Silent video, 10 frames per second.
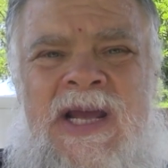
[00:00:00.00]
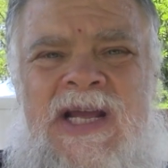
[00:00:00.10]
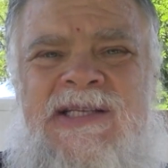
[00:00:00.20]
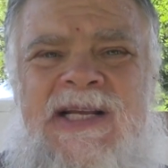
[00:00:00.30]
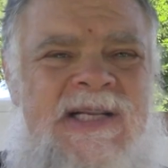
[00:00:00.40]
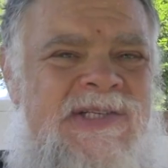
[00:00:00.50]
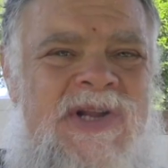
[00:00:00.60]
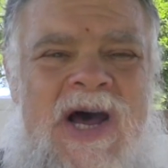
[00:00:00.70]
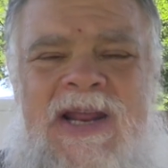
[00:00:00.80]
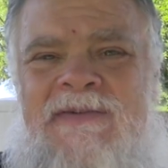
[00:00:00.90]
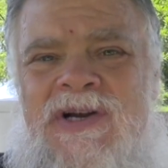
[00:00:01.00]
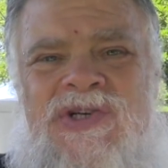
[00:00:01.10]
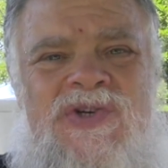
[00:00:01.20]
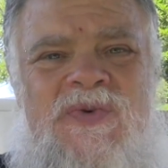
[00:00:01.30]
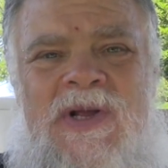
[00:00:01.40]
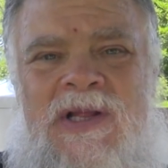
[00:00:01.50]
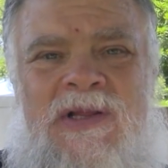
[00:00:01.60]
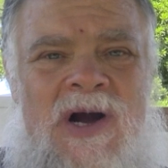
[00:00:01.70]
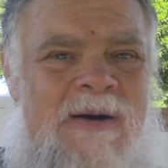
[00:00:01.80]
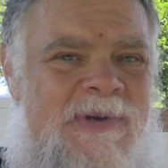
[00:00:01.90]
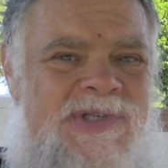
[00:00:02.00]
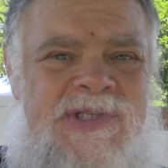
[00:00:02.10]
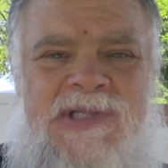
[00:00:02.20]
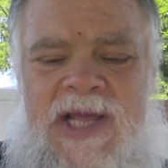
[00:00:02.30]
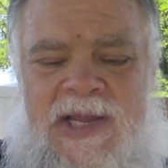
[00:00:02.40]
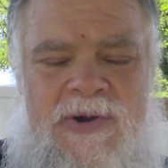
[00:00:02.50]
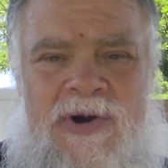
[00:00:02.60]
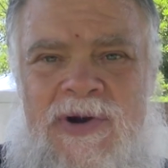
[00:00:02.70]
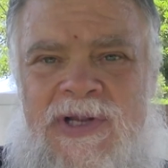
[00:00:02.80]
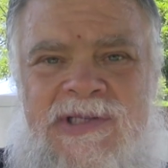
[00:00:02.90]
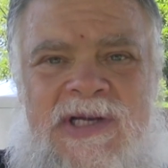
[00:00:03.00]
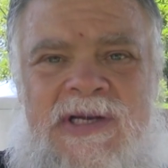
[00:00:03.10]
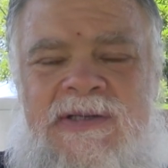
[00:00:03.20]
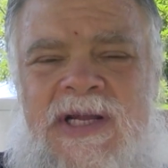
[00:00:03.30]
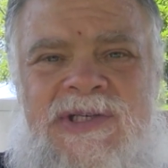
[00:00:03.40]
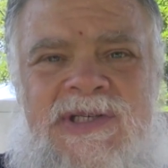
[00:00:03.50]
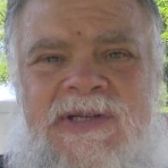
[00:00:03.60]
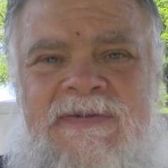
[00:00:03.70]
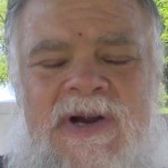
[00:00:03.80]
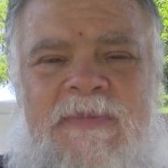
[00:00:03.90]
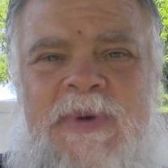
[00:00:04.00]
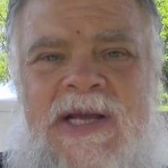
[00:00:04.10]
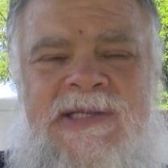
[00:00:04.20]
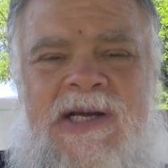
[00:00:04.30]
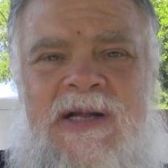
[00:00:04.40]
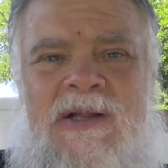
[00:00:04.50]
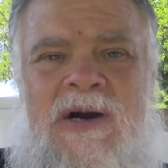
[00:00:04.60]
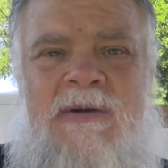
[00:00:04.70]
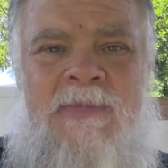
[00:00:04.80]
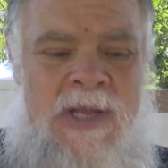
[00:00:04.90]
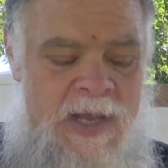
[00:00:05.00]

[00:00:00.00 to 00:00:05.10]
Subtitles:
It's not even a shrill alarm. It's just like you heard. It's just a very basic alarm.